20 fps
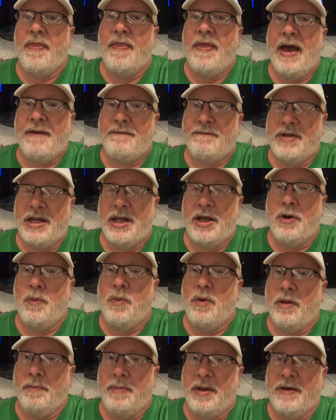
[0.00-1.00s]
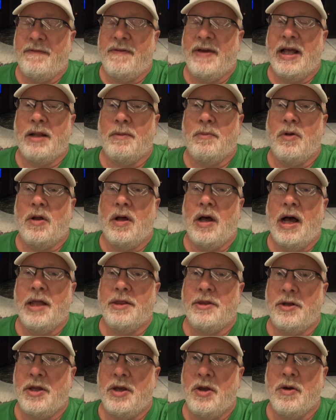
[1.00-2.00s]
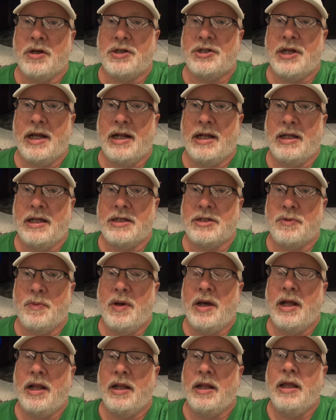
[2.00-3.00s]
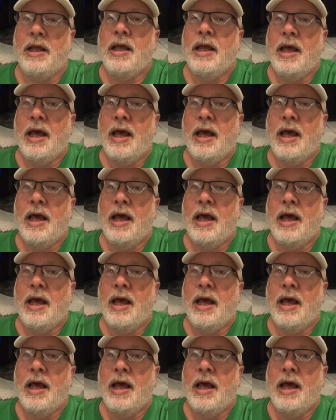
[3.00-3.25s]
That video will be available on the New York channel as well.